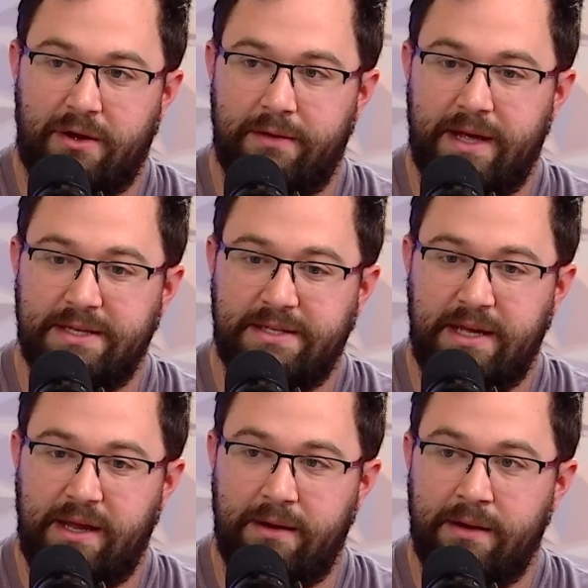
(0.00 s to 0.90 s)
in that
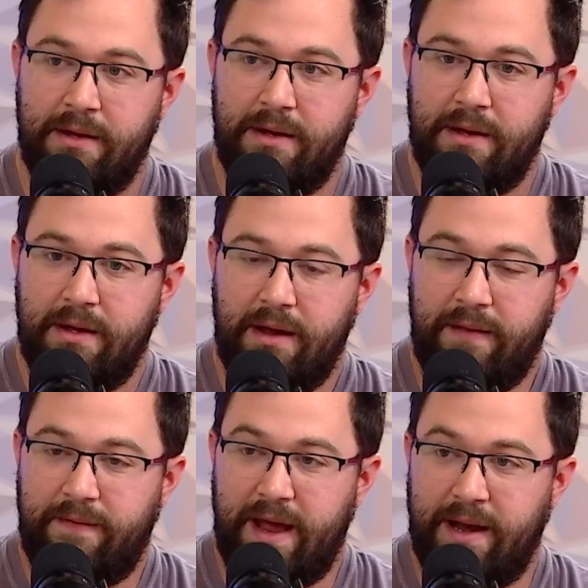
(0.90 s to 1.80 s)
scene.
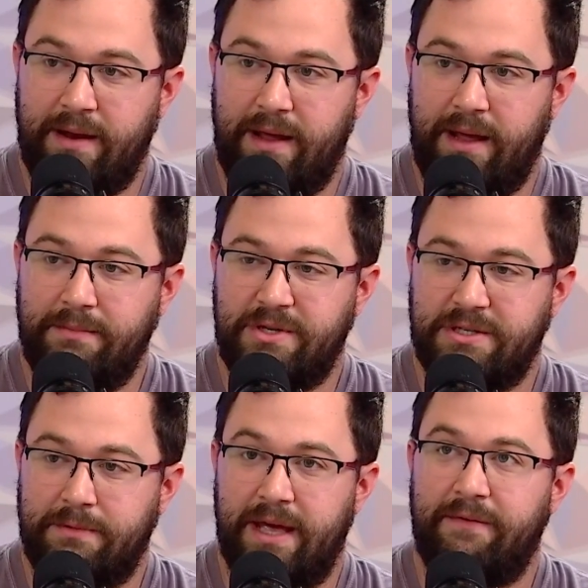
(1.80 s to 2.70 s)
And then him
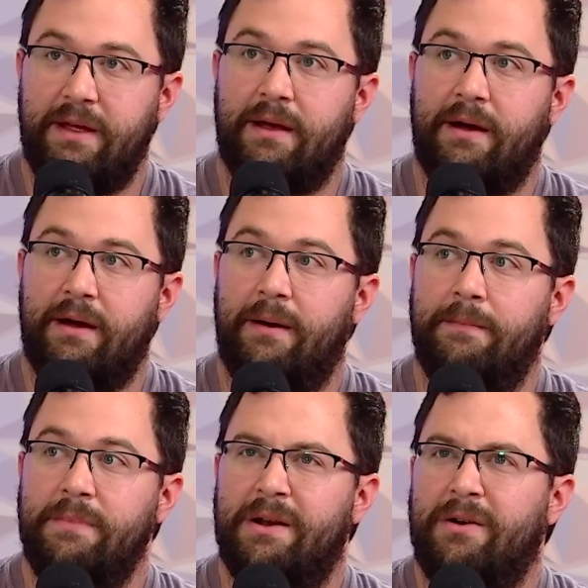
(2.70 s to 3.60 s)
just giving
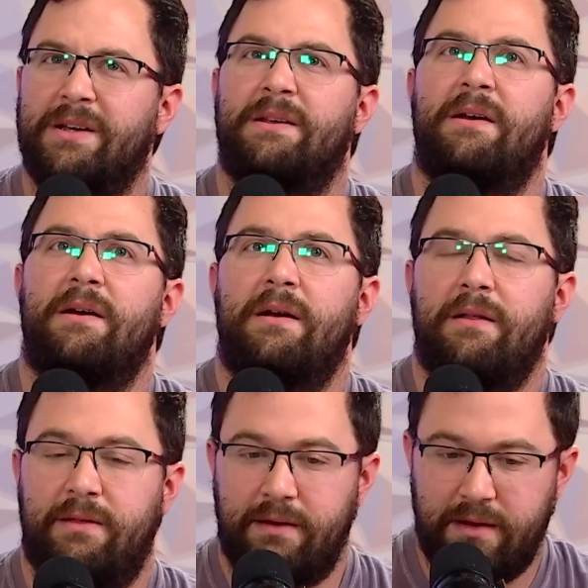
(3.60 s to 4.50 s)
because
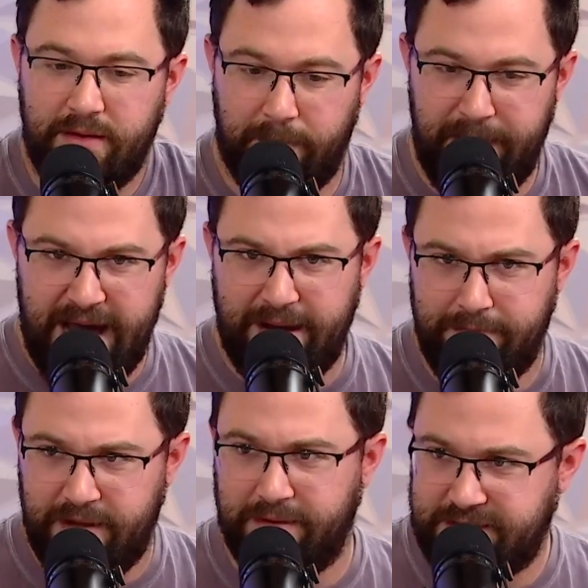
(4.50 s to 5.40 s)
the bad
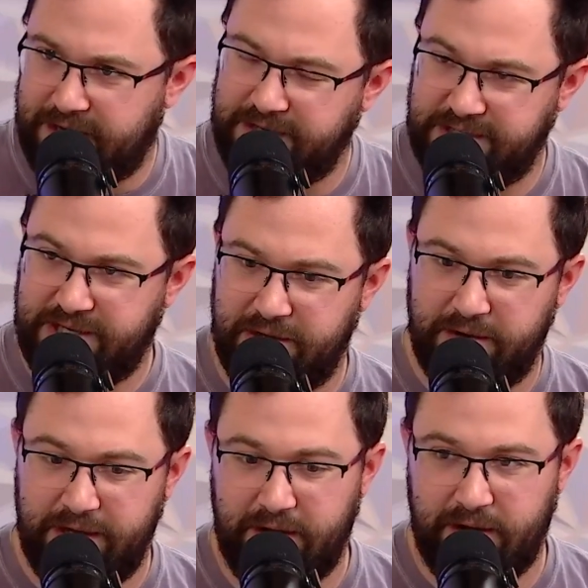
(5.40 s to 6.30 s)
military
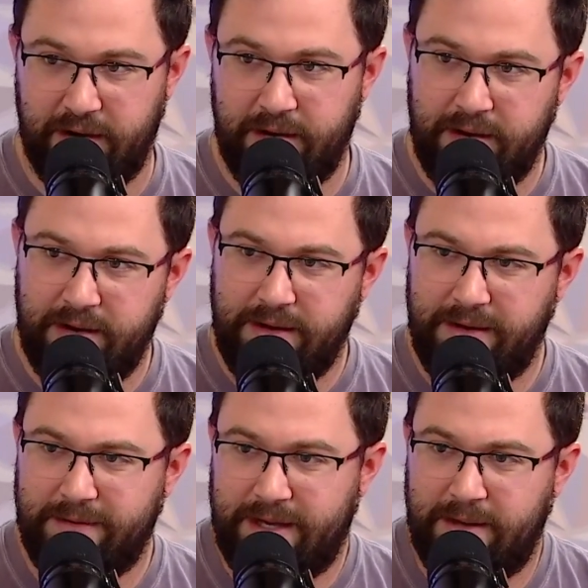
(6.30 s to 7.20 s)
security guard
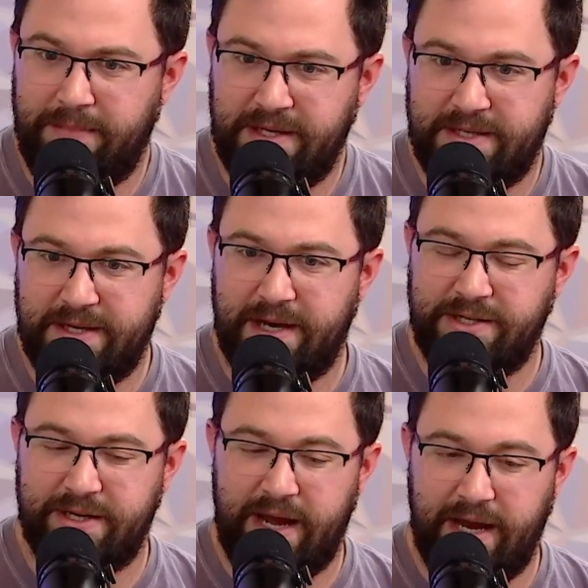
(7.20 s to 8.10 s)
can be such a